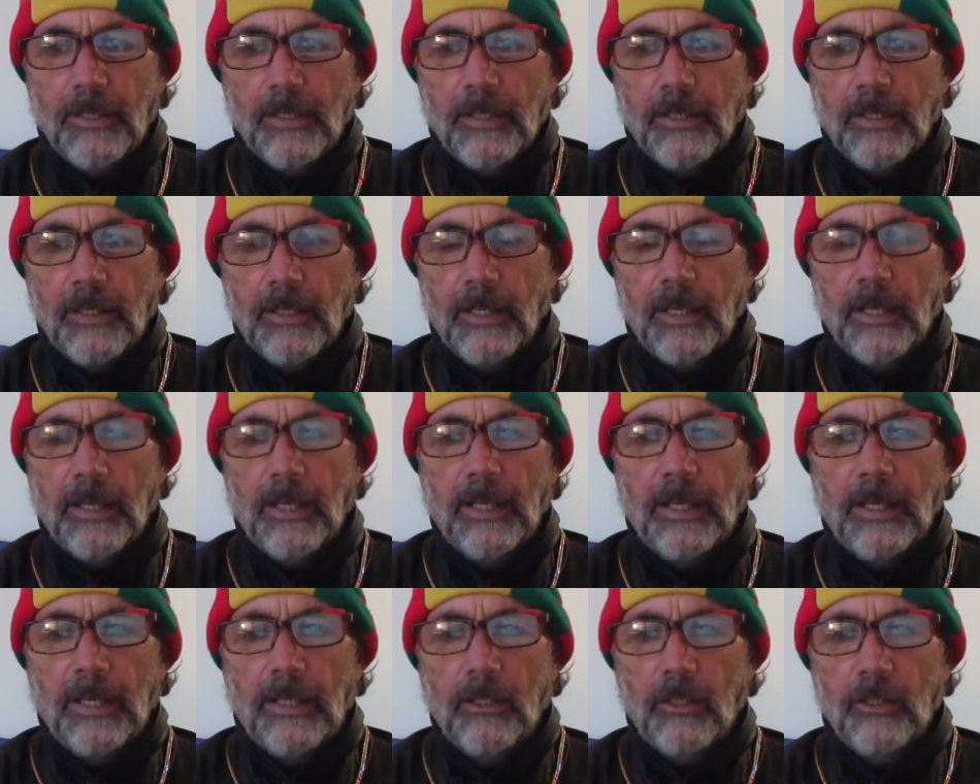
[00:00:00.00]

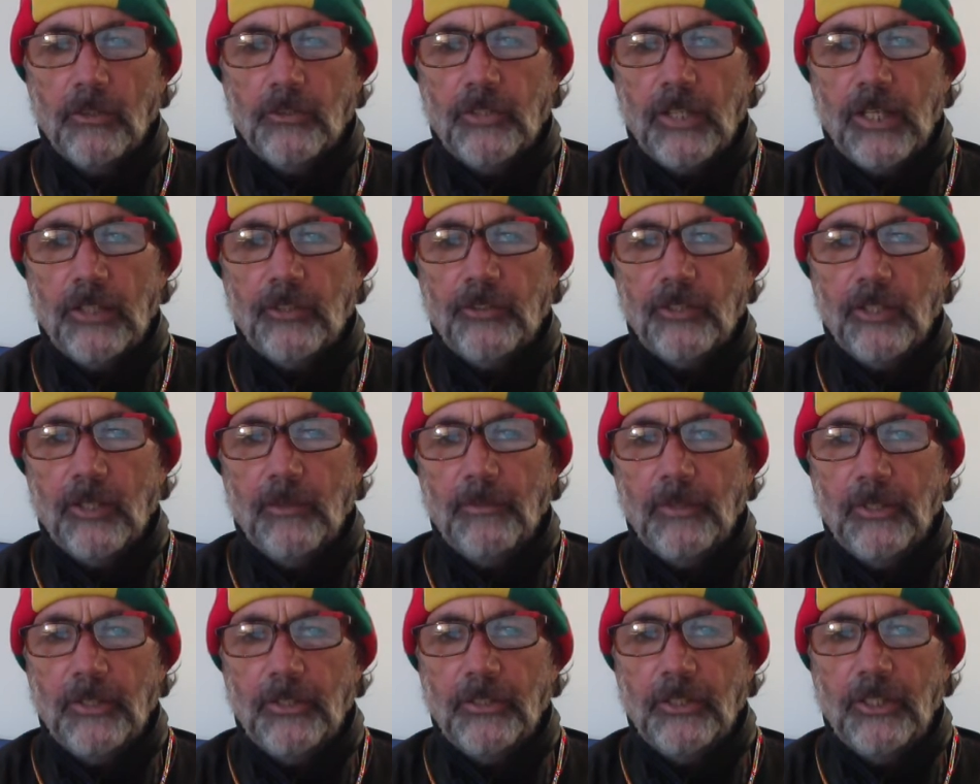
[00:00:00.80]
It looks like
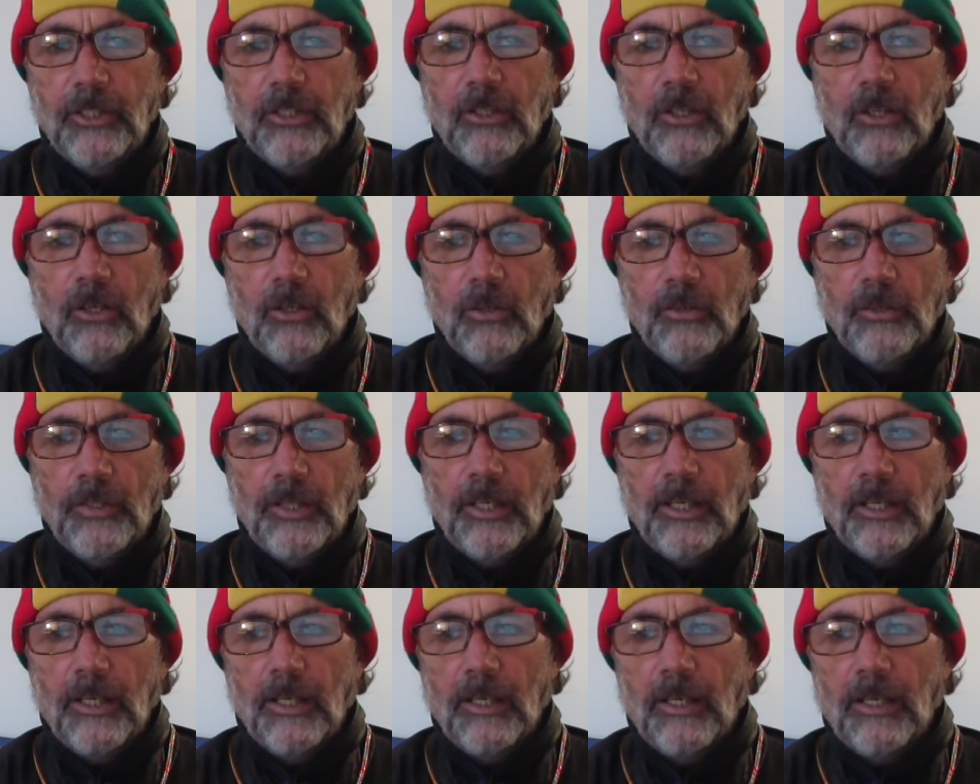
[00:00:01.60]
some of,
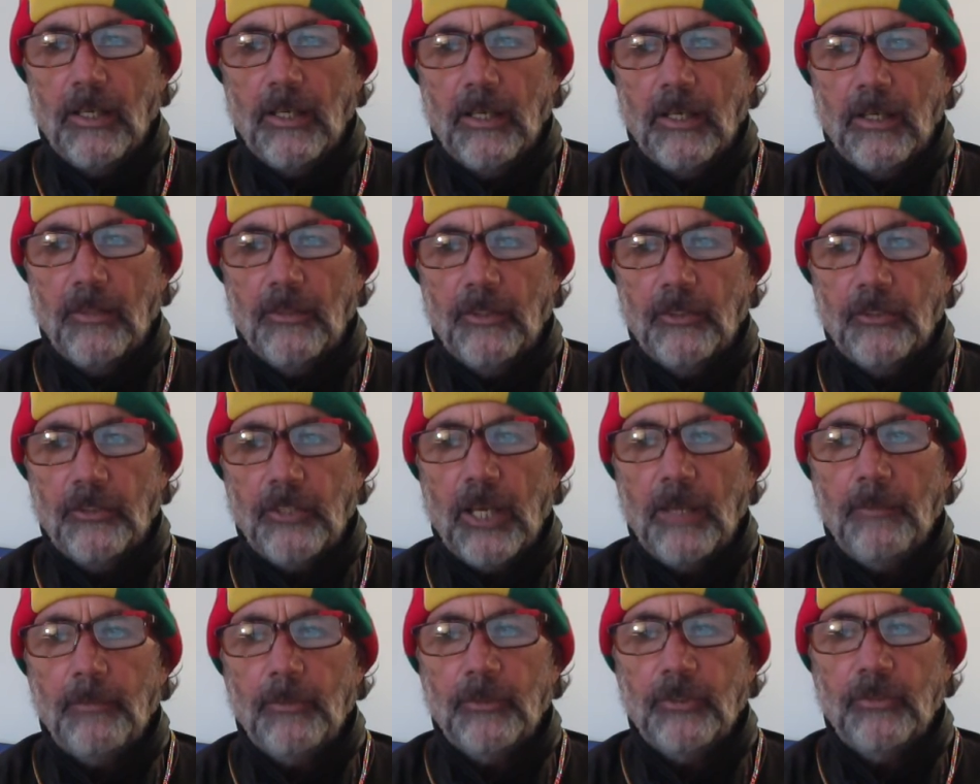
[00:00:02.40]
the
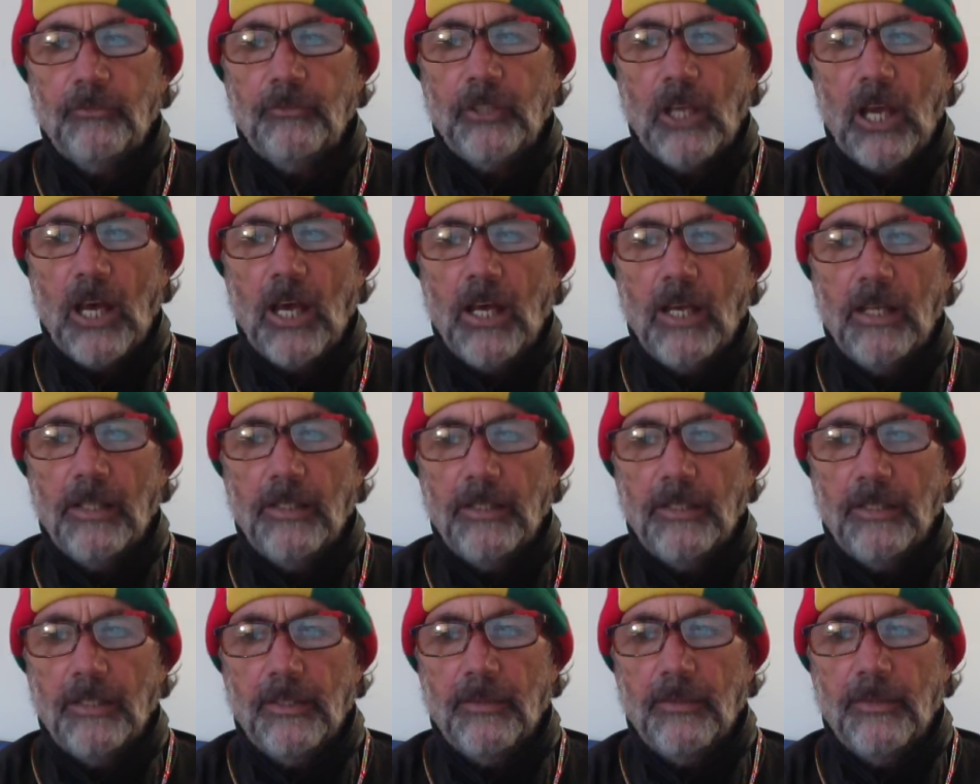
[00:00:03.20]
disciples of
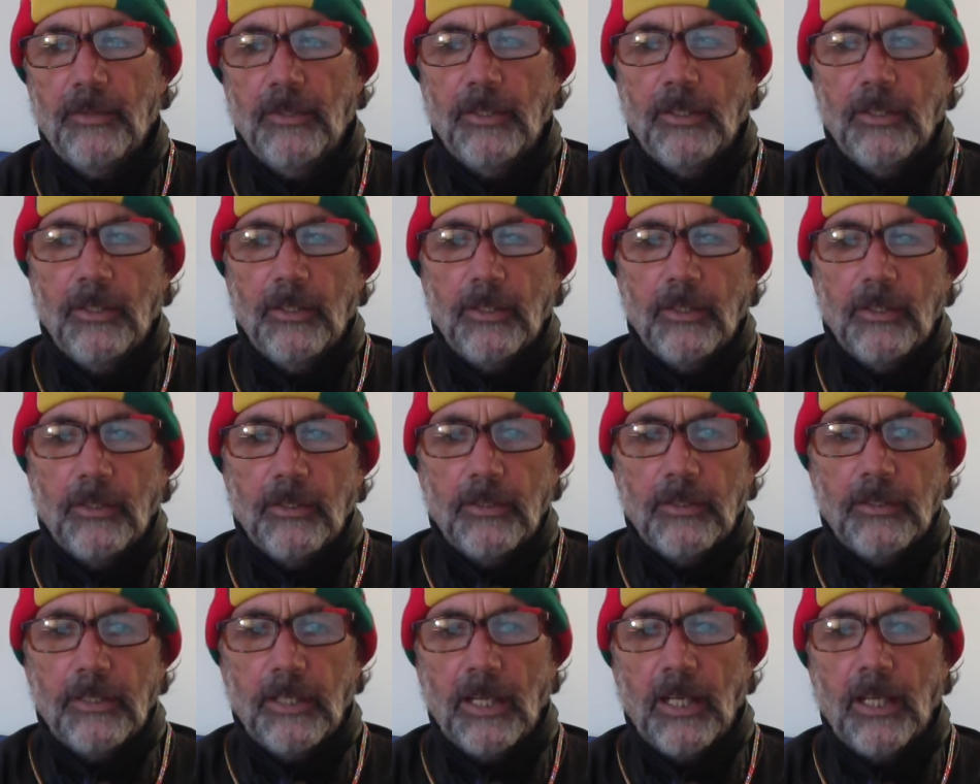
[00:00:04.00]
John
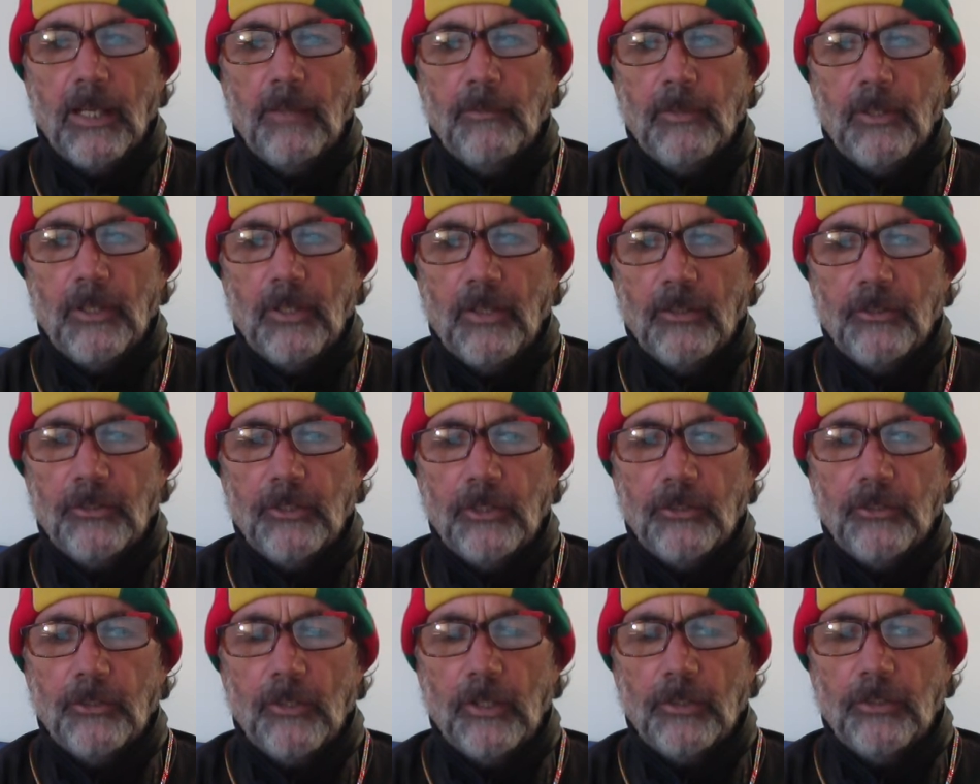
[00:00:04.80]
came
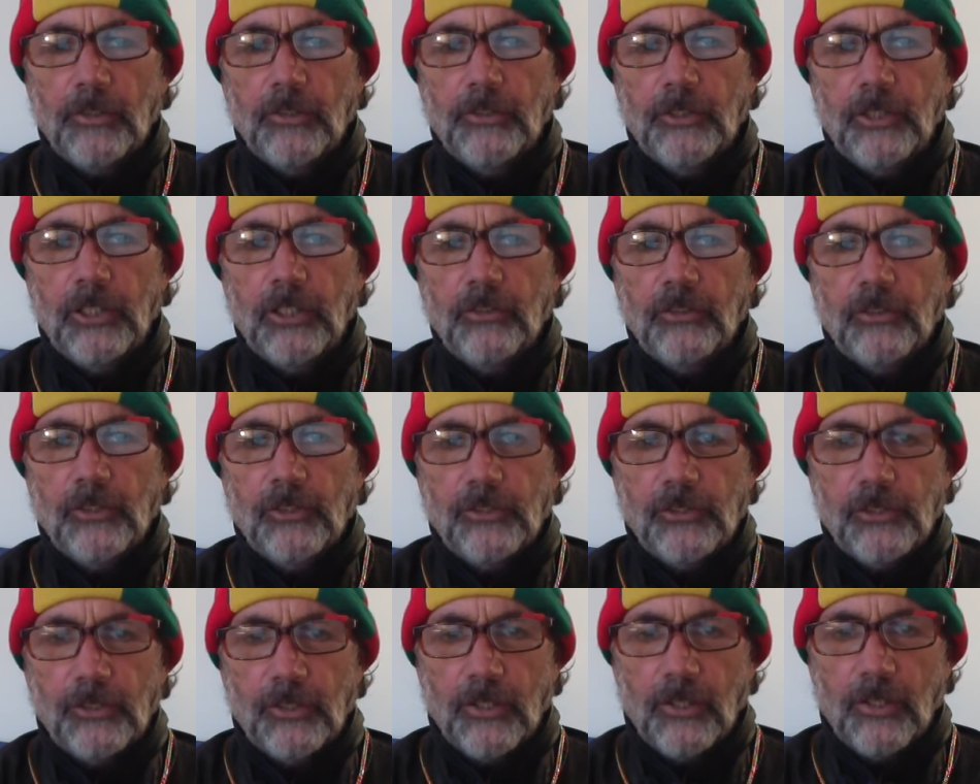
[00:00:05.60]
to talk to
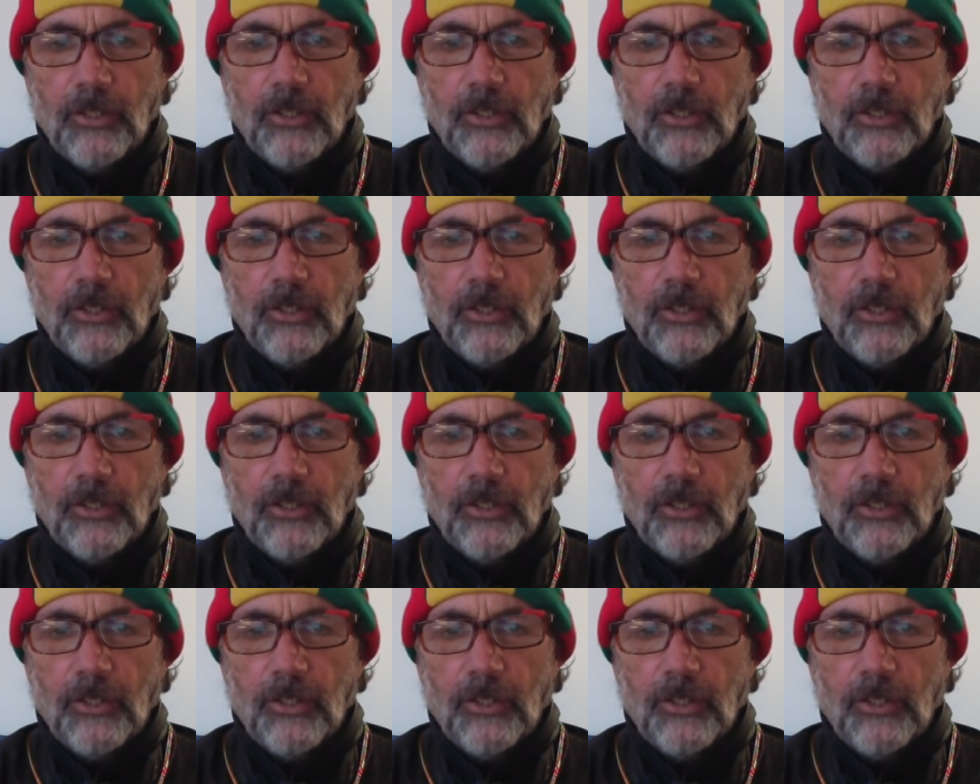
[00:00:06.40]
Jesus.